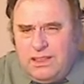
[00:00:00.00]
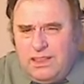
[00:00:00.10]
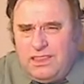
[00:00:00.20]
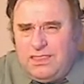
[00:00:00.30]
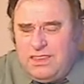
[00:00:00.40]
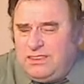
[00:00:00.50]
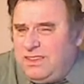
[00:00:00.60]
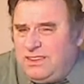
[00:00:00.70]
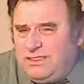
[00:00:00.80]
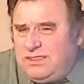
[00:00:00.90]

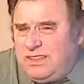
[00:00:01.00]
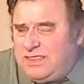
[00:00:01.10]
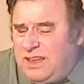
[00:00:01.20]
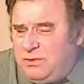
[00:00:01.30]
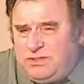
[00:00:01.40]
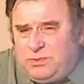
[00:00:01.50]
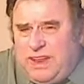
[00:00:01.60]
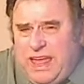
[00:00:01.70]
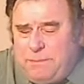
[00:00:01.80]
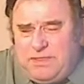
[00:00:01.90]
That was
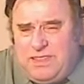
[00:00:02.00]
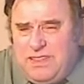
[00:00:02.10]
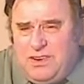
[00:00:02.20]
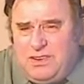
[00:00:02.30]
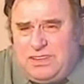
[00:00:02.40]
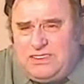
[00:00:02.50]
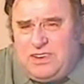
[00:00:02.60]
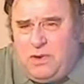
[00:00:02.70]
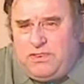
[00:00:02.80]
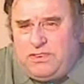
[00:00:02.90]
what happened in the early
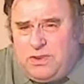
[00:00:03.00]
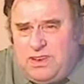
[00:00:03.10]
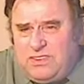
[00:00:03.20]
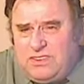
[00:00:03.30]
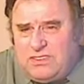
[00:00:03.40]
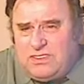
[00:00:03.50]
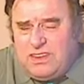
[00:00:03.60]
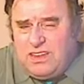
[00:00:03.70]
Jehovah's Witnesses.